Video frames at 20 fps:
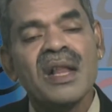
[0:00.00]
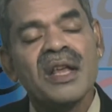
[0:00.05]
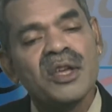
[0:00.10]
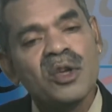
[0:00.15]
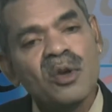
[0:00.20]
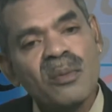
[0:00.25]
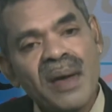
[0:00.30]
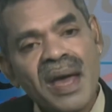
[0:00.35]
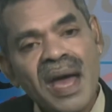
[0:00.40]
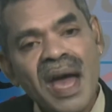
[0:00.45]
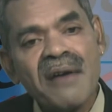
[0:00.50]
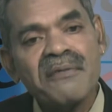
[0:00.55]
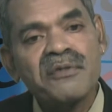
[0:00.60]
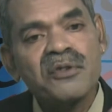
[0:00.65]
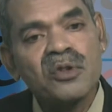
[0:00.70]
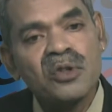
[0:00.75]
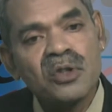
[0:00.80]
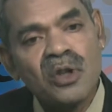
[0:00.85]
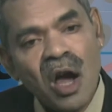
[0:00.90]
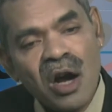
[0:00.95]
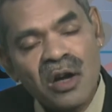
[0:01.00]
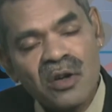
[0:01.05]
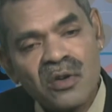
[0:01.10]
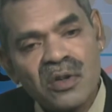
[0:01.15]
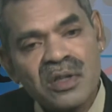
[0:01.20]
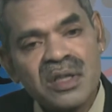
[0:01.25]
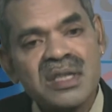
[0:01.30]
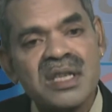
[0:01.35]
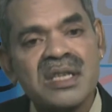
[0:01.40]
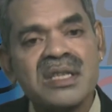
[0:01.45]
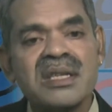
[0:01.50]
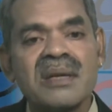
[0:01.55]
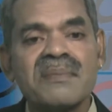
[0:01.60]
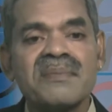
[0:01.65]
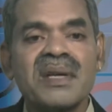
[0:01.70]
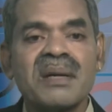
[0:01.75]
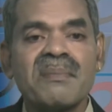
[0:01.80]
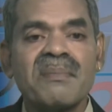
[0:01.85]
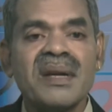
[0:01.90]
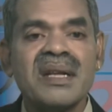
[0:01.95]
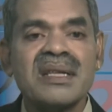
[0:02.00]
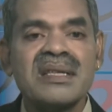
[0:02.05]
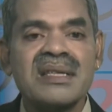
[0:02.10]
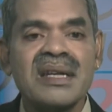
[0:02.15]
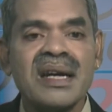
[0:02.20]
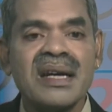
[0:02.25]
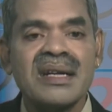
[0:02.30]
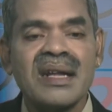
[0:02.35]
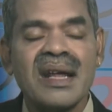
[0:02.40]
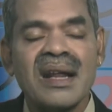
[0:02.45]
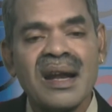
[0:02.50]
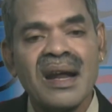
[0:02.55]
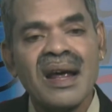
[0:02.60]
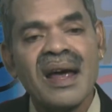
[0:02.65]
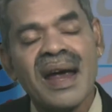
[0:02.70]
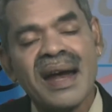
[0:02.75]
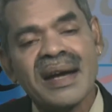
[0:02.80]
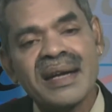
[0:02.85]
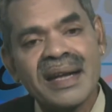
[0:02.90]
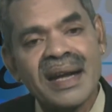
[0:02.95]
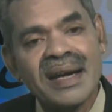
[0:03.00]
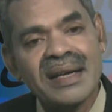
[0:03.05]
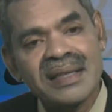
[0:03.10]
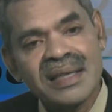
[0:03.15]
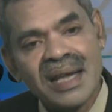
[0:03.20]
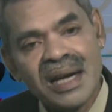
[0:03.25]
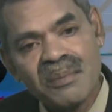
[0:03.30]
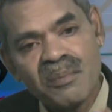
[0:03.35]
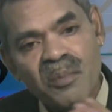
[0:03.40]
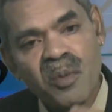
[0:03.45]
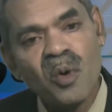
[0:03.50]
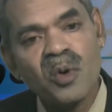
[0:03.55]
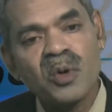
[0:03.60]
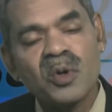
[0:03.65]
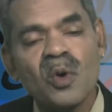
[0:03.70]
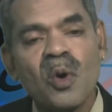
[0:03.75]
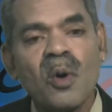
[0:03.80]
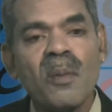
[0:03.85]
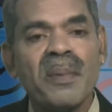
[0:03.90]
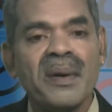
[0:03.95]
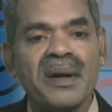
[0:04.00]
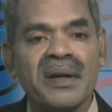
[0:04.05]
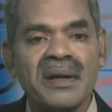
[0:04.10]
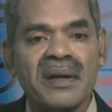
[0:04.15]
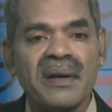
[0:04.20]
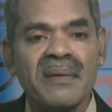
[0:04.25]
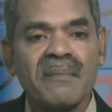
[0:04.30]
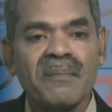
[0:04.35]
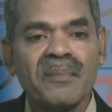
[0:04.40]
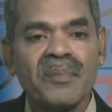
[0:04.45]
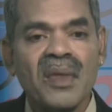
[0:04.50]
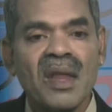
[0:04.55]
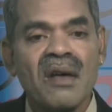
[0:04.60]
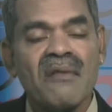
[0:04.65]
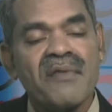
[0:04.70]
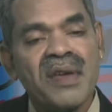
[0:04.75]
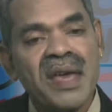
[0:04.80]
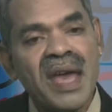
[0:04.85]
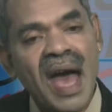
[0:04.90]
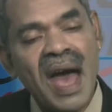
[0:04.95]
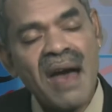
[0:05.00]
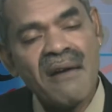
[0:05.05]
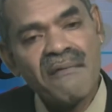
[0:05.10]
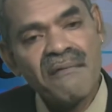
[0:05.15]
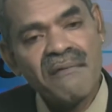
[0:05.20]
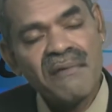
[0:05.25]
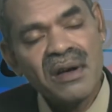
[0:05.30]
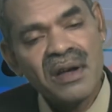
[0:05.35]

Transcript: you may have to talk to the systems administrator and get that port opened. We have